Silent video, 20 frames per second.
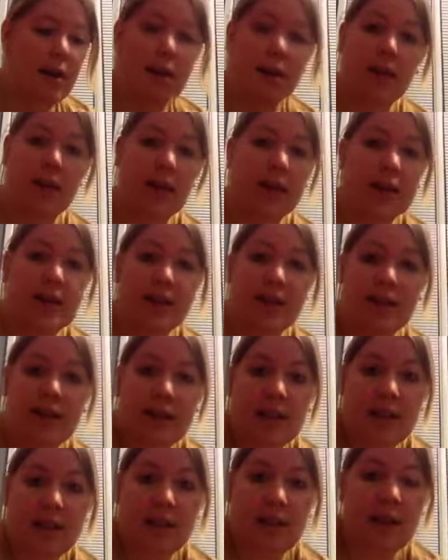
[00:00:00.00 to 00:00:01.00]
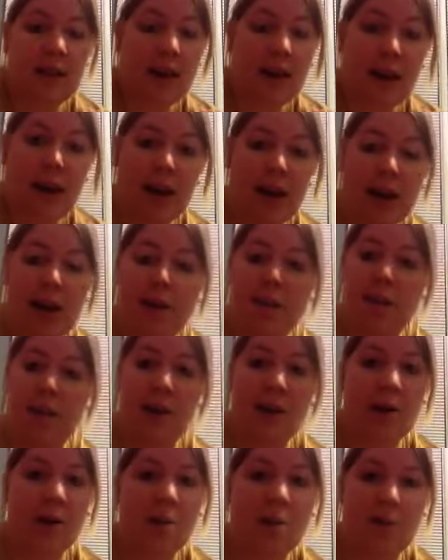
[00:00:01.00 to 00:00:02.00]
let's see.
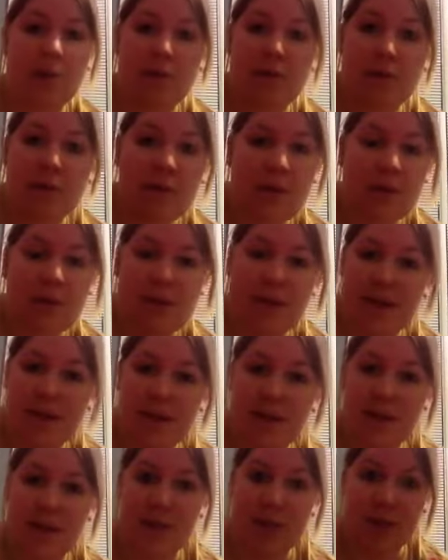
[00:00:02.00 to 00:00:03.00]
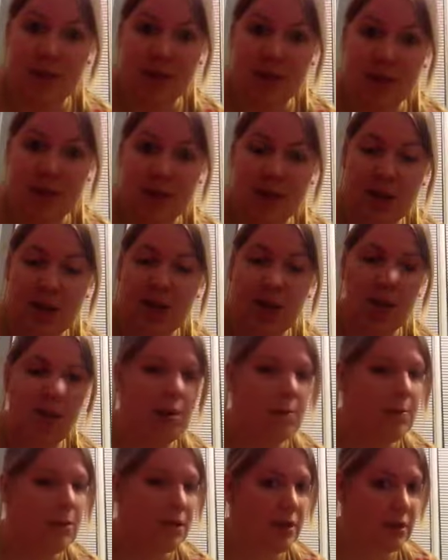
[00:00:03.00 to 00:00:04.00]
I hope you all found that very interesting. I
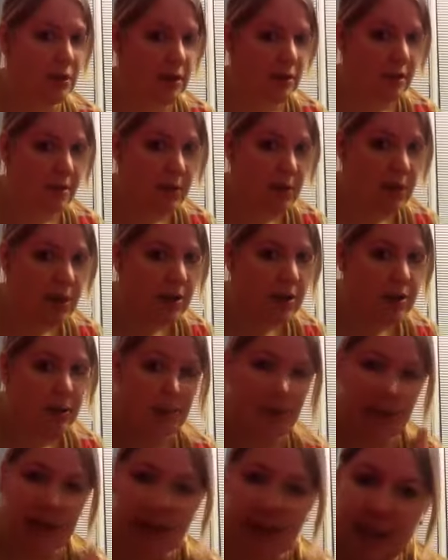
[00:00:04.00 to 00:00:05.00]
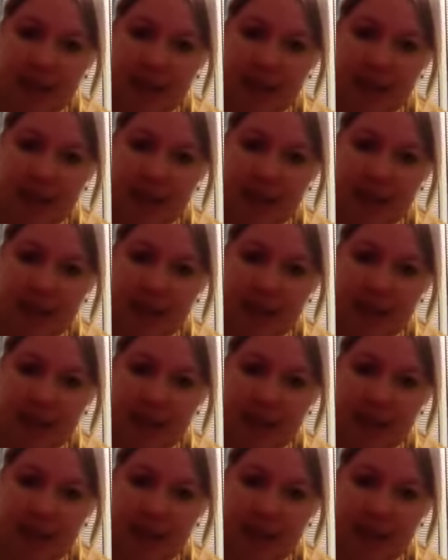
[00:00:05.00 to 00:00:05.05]
hope you took some notes because